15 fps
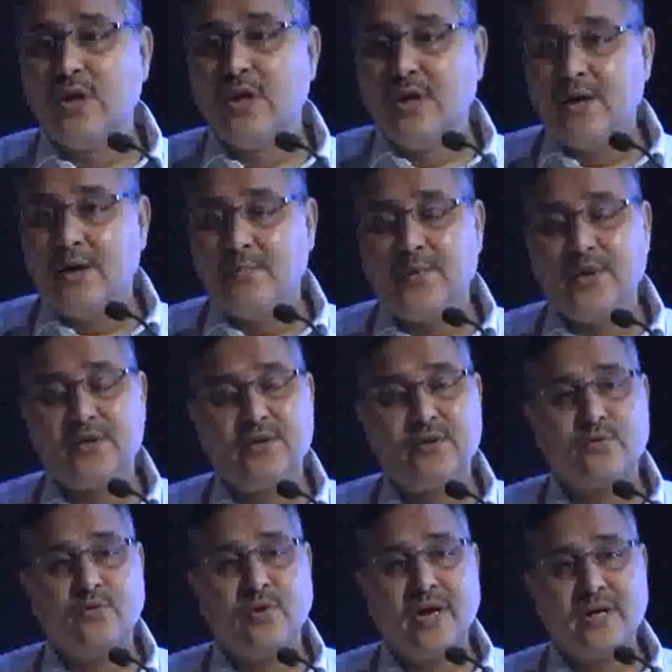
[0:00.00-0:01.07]
in patients who
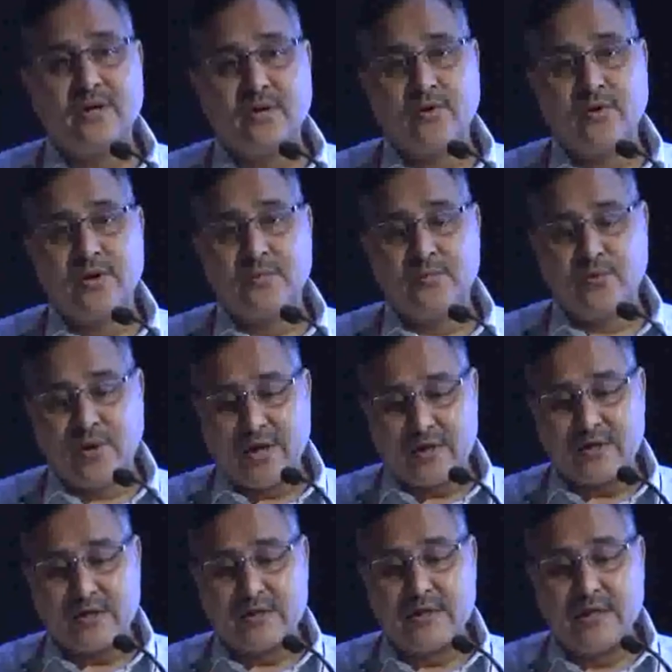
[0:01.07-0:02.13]
had chronic
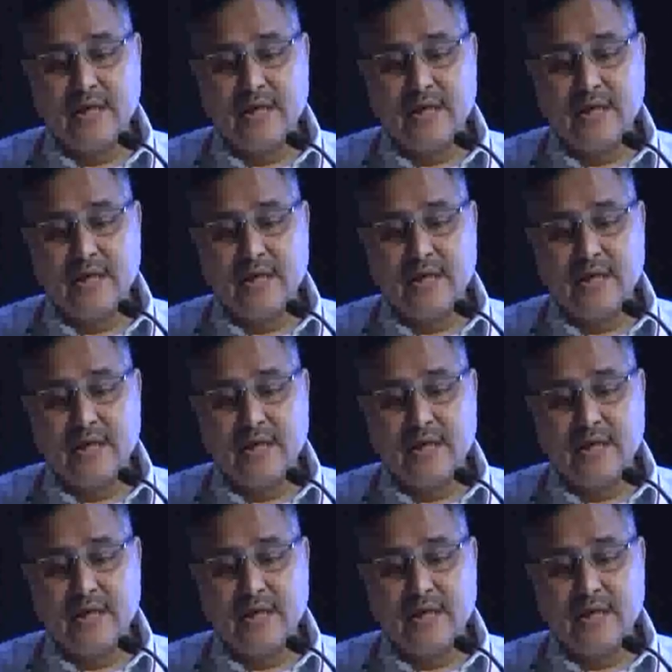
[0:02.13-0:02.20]
pruritus.